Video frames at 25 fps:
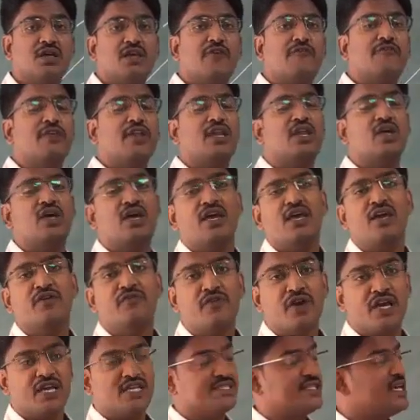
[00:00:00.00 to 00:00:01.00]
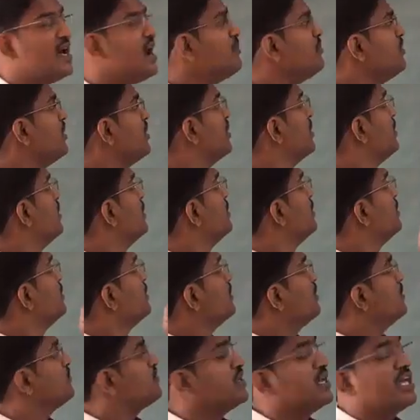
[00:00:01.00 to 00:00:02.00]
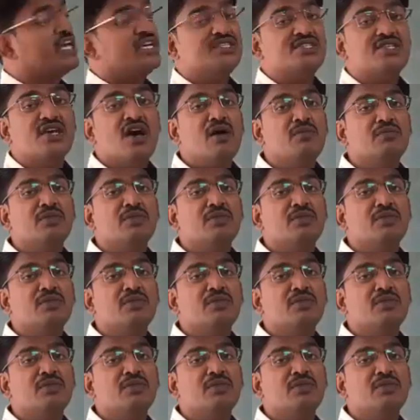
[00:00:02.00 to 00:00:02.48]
If in exam